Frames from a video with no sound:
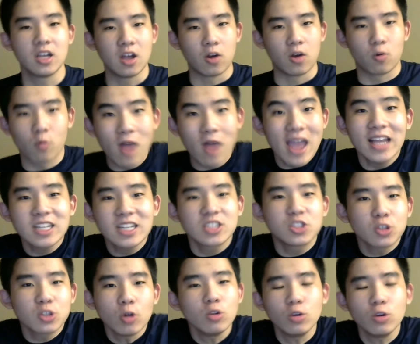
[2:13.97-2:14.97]
Ranked
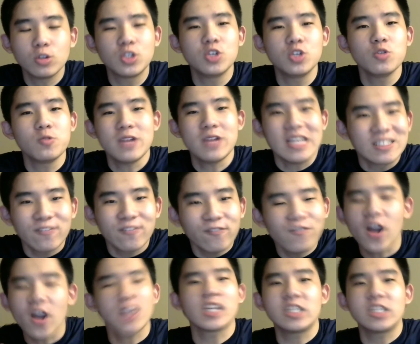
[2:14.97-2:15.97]
solo queue is
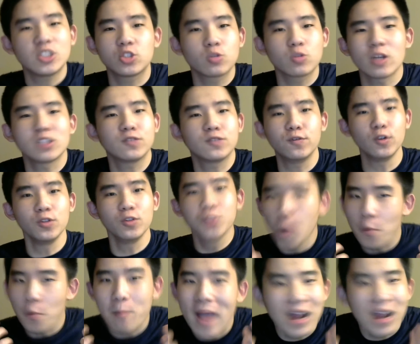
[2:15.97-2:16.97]
fucking stressful
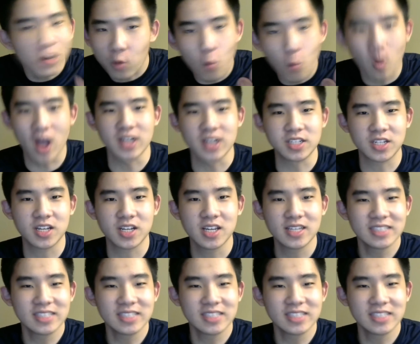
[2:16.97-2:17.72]
no matter what.